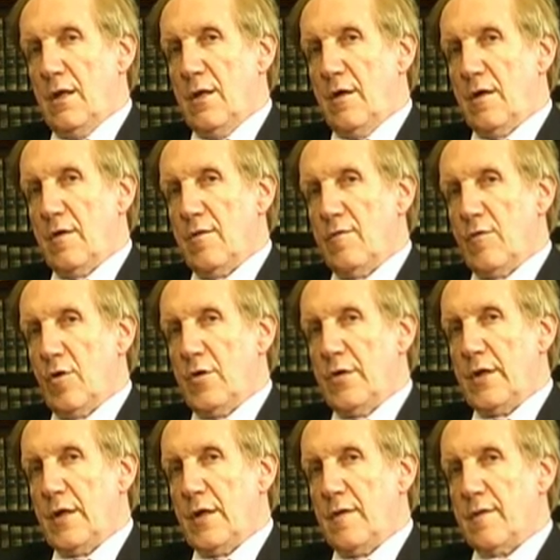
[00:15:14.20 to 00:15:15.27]
the
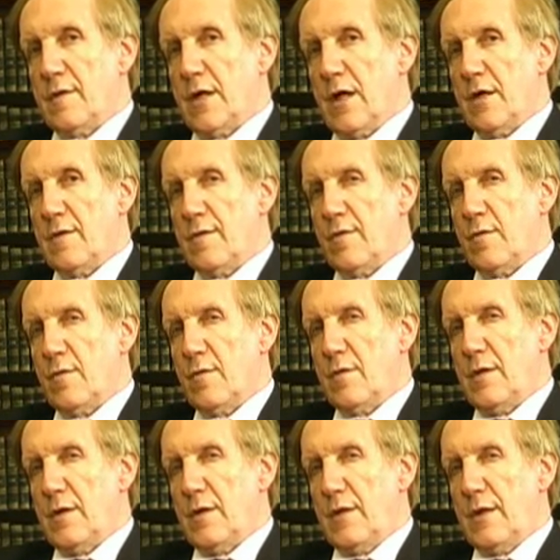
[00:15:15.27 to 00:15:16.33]
revolt against God.
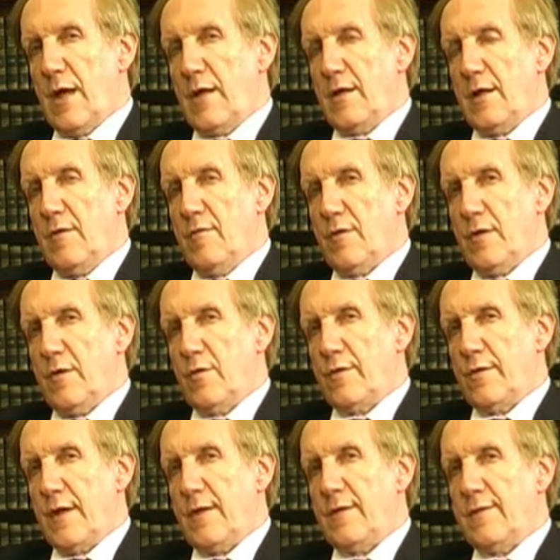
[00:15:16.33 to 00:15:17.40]
So that evil, you
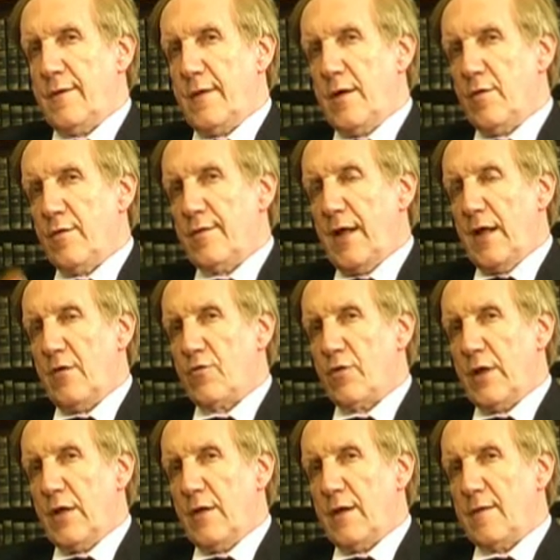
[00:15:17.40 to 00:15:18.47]
could say, is
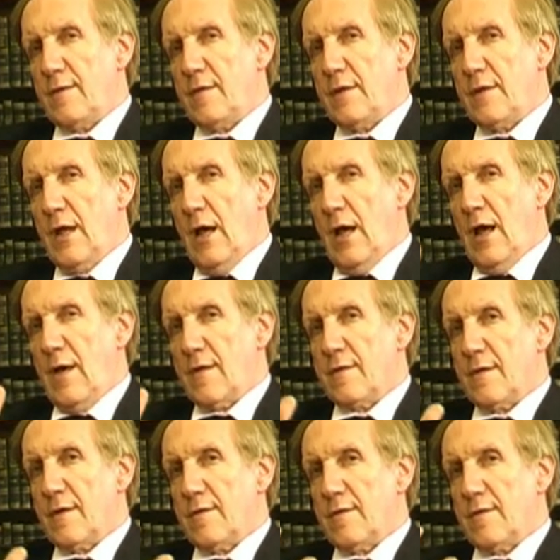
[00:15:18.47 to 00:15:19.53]
theocentric. It doesn't
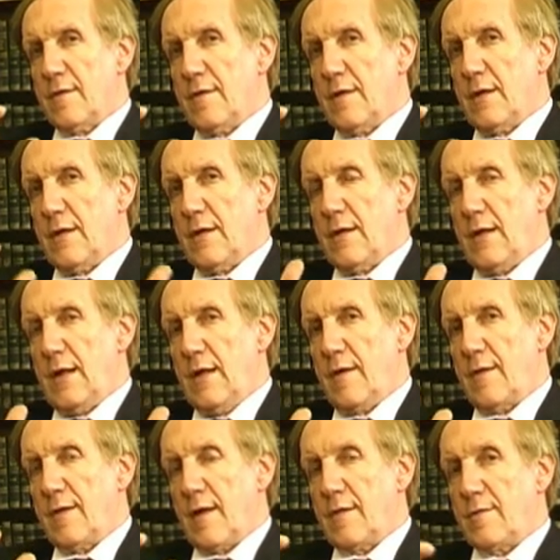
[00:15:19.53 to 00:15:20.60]
ask us, let
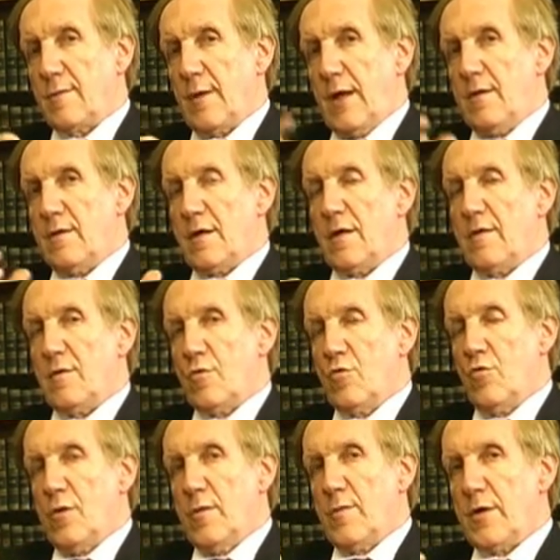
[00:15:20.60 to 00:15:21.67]
us ask, why is God so
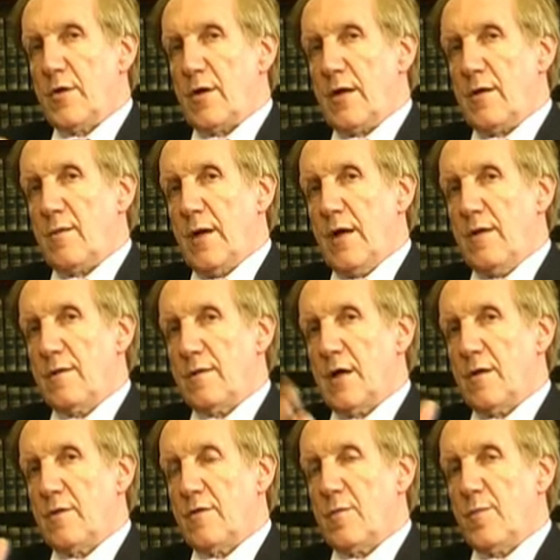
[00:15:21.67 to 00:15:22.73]
cruel, but rather, why is
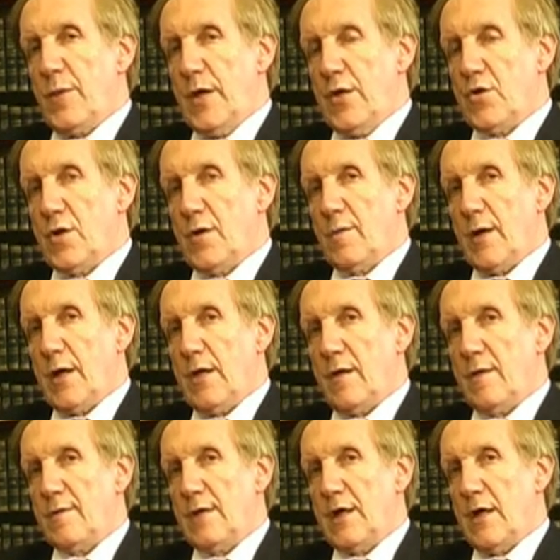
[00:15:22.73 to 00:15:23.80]
God so patient? Why
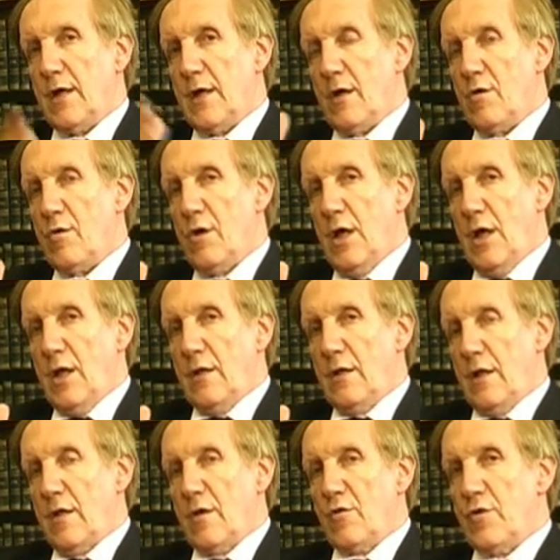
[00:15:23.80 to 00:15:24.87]
does he allow
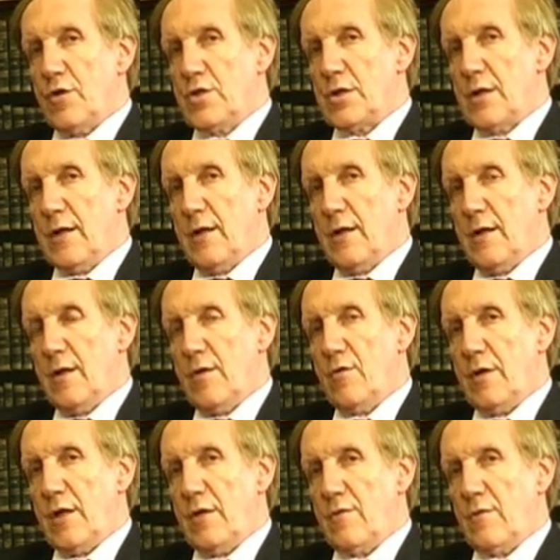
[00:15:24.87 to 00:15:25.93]
that a creature that he
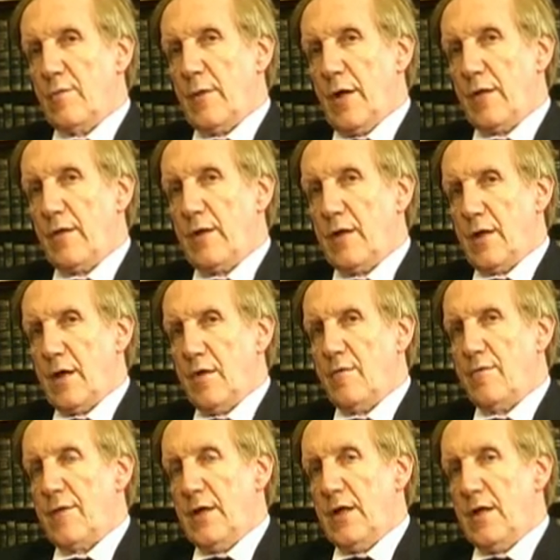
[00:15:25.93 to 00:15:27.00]
created from nothing can
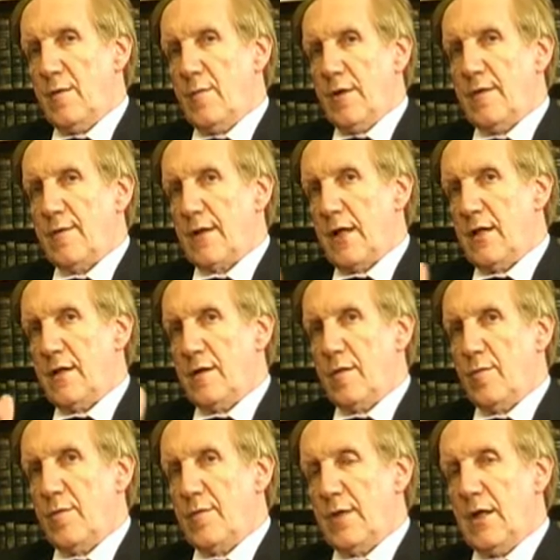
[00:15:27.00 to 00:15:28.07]
offend him, insult
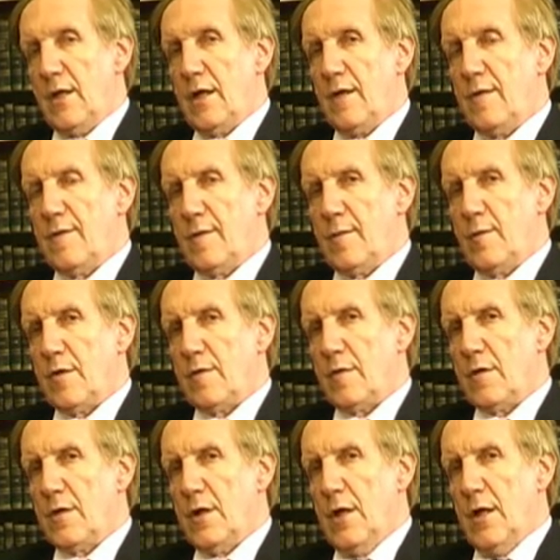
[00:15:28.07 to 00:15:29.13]
him, sin against him, and so
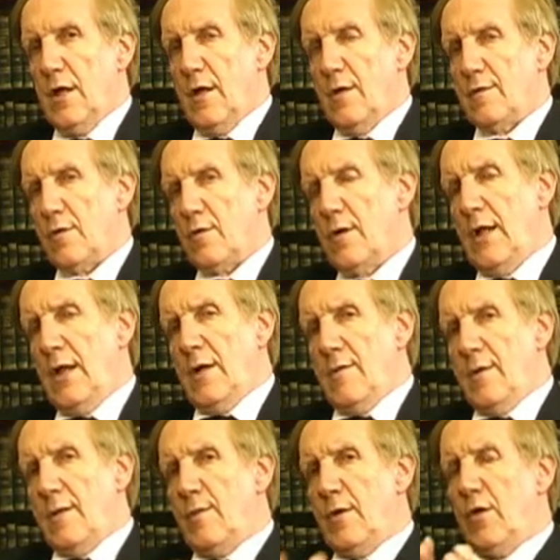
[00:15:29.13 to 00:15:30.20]
on? So
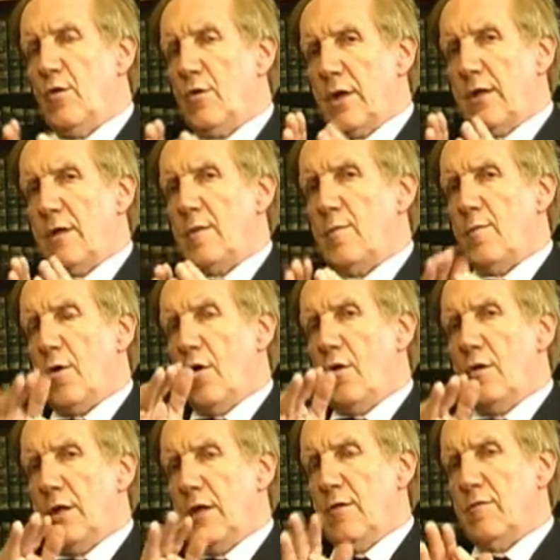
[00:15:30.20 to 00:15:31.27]
when we look at the
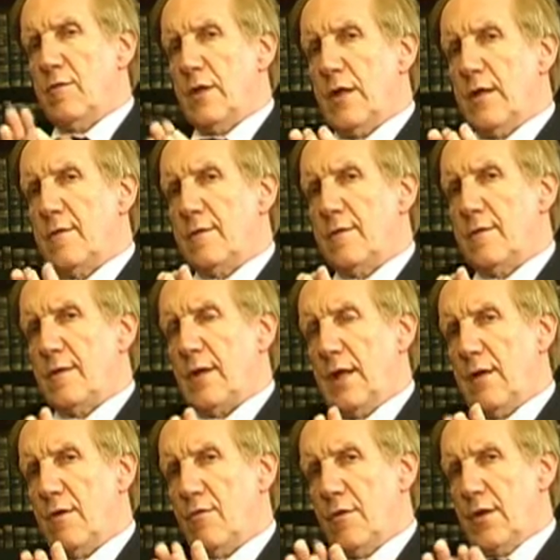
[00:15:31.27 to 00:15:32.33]
moral evil
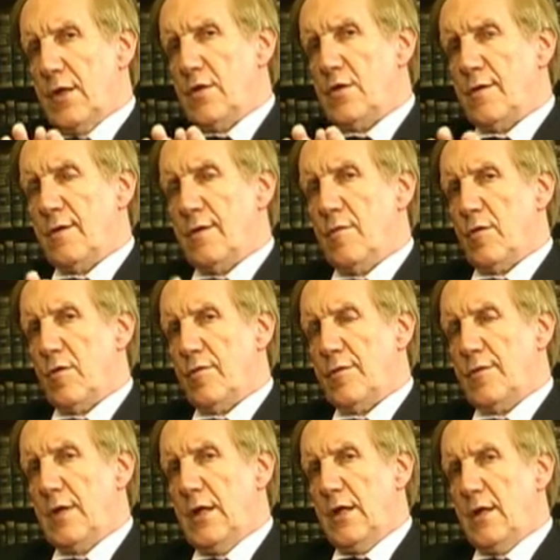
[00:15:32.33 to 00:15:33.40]
and religious evil of
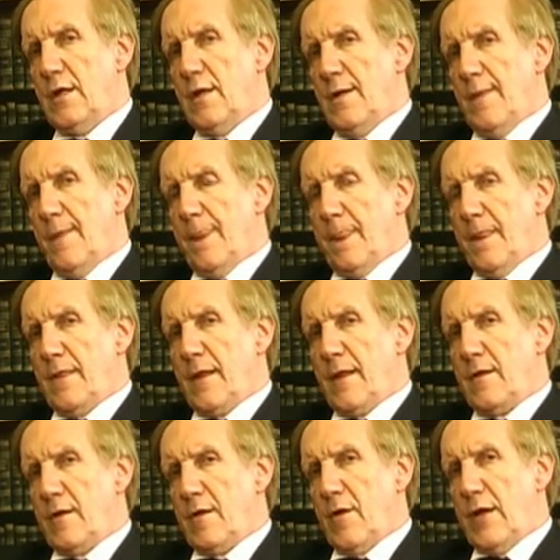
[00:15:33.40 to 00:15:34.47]
sin
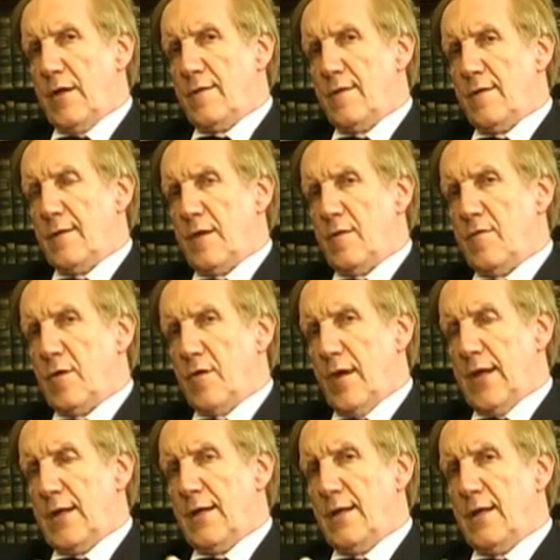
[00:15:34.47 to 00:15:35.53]
that directs itself
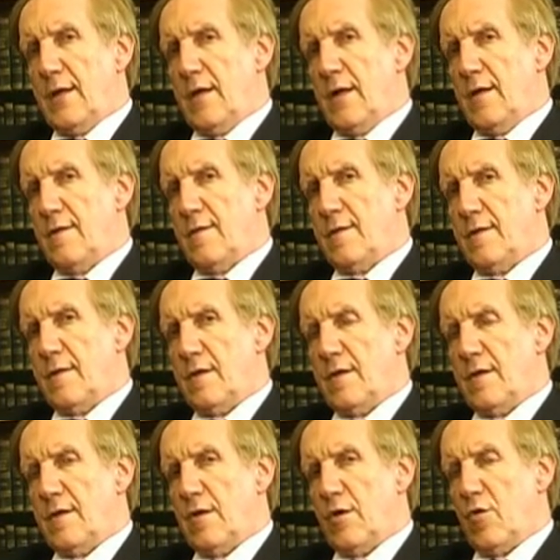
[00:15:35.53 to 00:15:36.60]
directly against
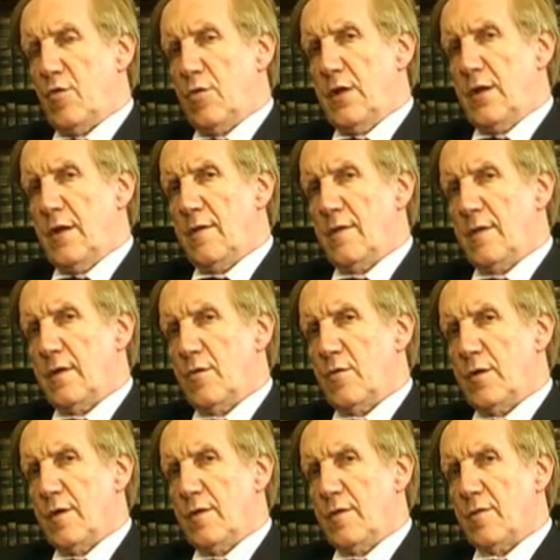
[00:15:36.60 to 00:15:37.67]
the holiness and
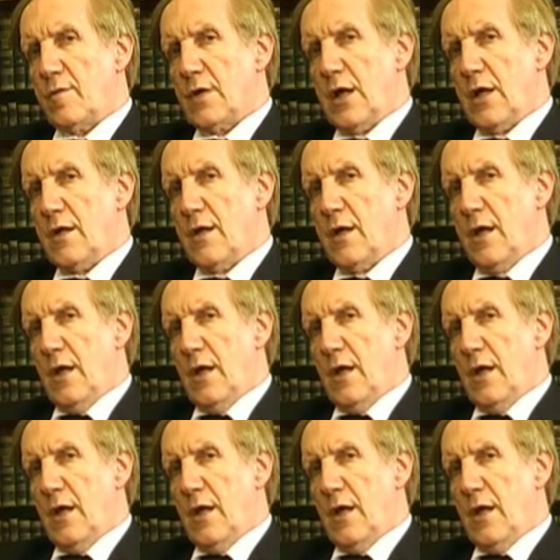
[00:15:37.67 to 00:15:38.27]
goodness of God,